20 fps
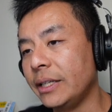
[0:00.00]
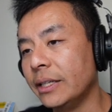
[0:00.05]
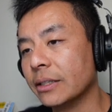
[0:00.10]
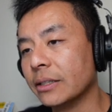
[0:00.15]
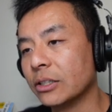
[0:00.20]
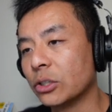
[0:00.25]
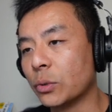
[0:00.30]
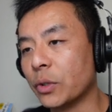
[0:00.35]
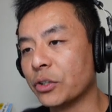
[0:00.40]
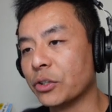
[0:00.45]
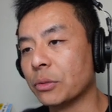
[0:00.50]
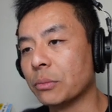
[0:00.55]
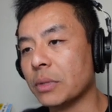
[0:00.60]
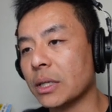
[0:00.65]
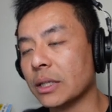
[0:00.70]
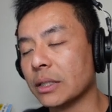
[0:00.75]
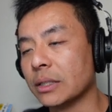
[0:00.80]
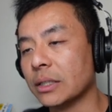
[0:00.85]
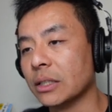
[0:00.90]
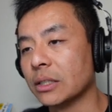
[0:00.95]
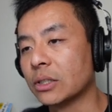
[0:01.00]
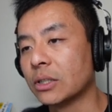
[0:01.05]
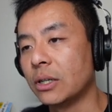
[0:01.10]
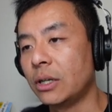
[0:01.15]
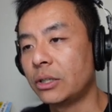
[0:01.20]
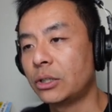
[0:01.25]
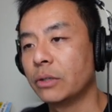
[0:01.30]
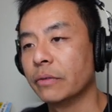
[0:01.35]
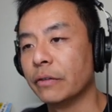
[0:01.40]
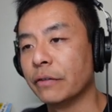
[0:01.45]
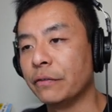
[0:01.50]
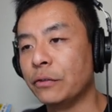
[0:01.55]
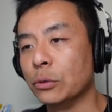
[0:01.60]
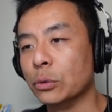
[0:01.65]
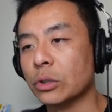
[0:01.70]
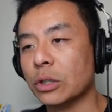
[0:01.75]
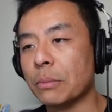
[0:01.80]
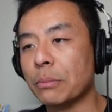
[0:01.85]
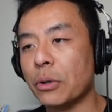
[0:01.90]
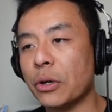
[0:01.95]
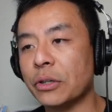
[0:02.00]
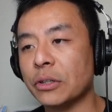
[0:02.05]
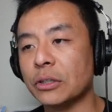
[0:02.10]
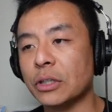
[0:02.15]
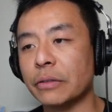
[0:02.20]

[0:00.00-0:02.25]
This question mark says cost of the fuel component